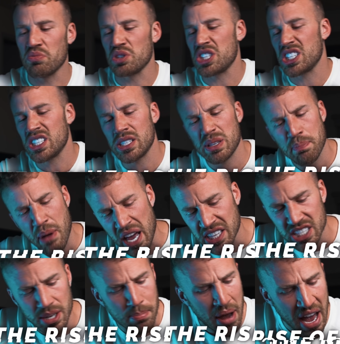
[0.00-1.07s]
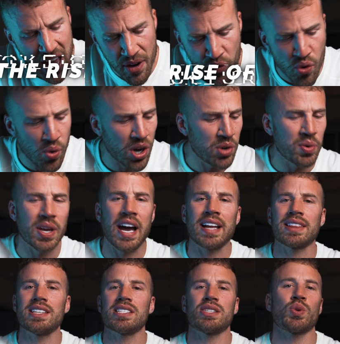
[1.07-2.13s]
respected by everyone. We
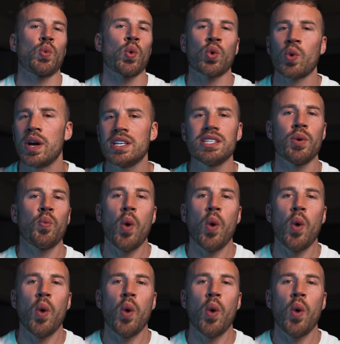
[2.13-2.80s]
got this crazy